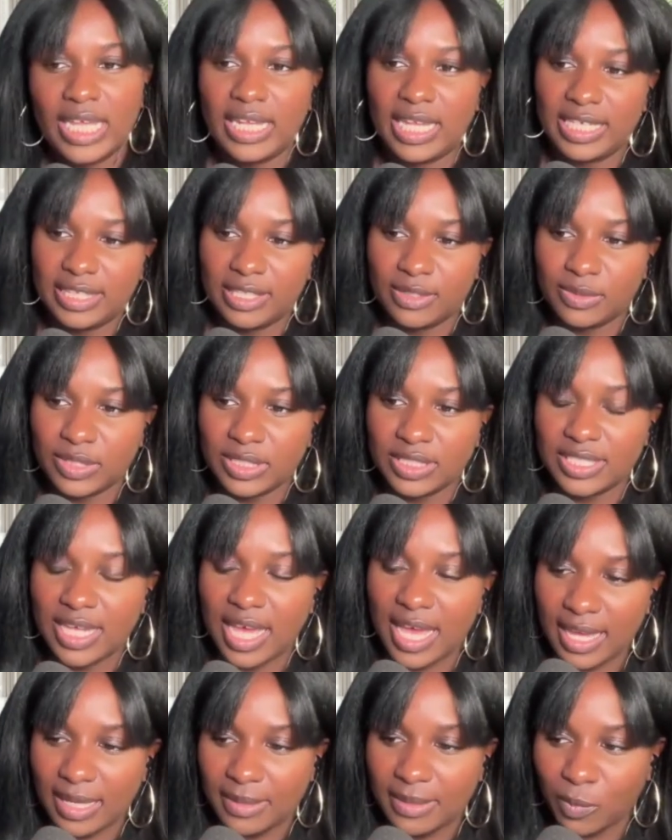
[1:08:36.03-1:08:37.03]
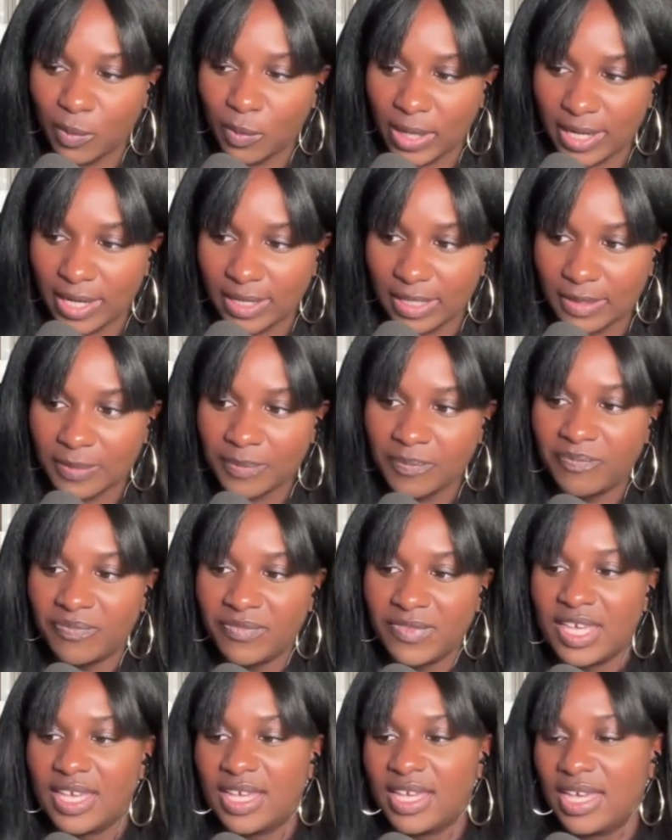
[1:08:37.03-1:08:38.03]
Like there was a time where
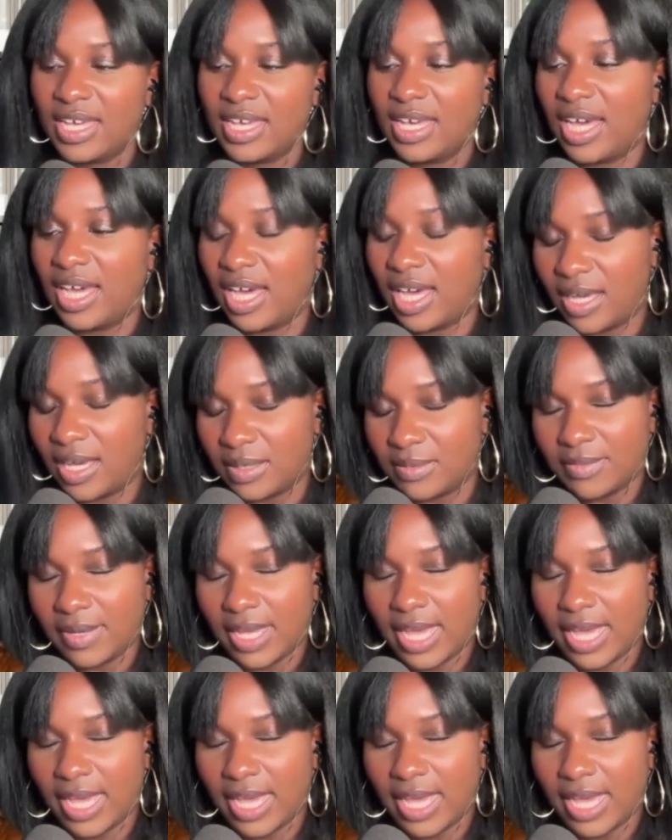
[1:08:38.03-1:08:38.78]
I